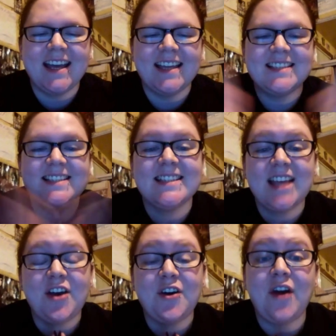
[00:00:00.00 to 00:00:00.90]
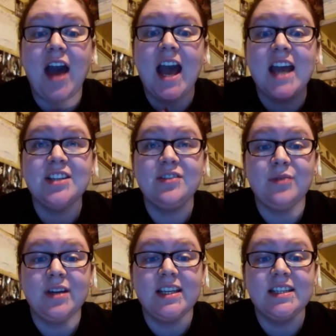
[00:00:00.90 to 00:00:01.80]
guys, so I just
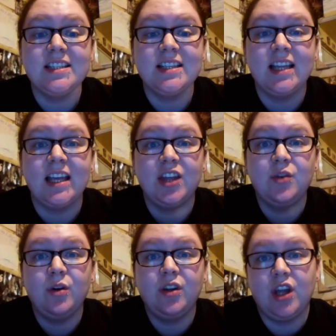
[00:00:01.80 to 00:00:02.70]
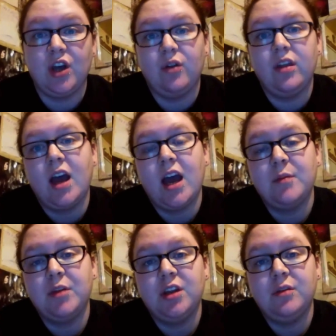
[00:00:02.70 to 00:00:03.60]
wanted to let you all know that
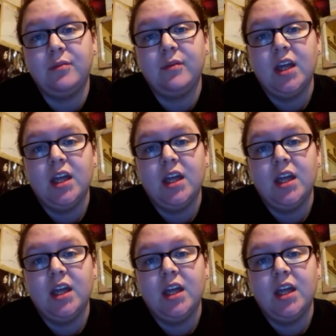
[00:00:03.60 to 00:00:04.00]
I'm going to